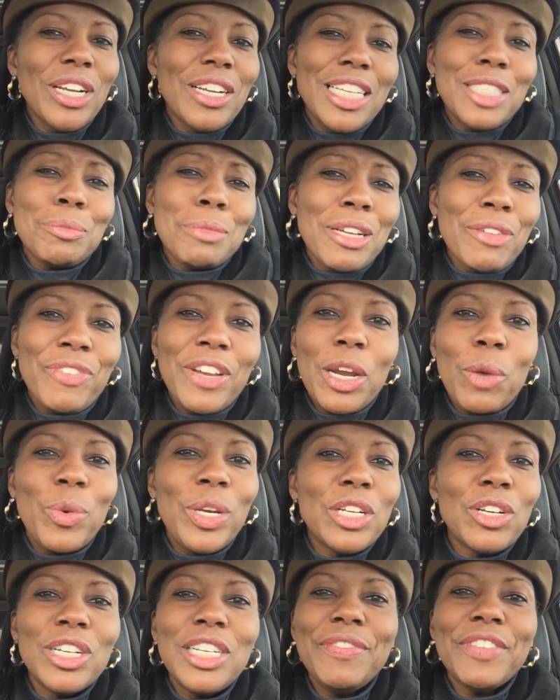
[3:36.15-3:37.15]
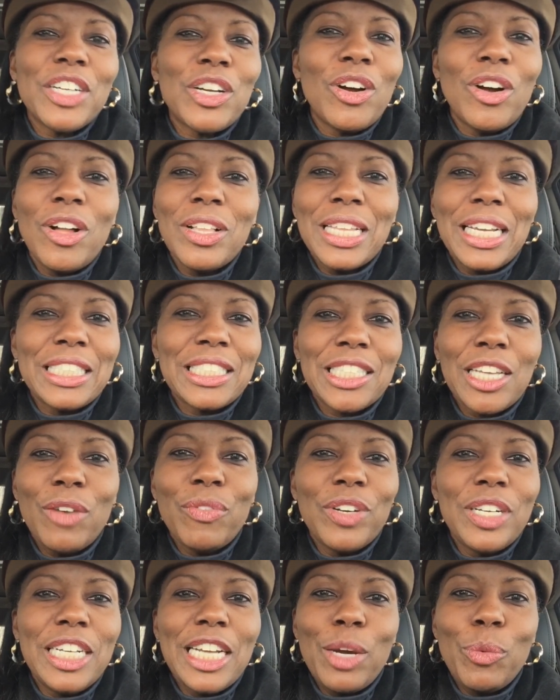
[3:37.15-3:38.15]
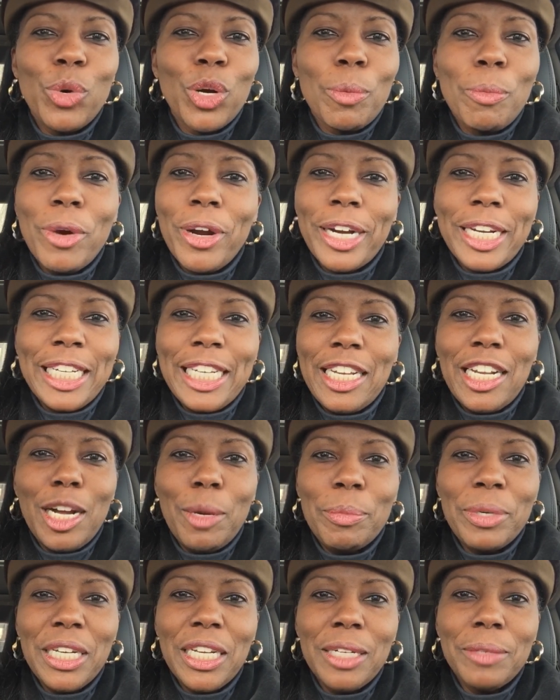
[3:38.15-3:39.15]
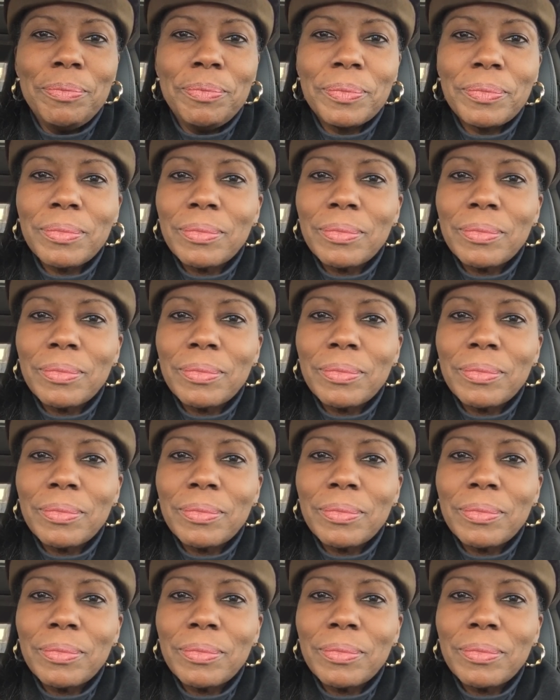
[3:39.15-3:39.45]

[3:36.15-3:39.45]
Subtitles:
As a matter of fact, we don't even call ourselves a network marketing company.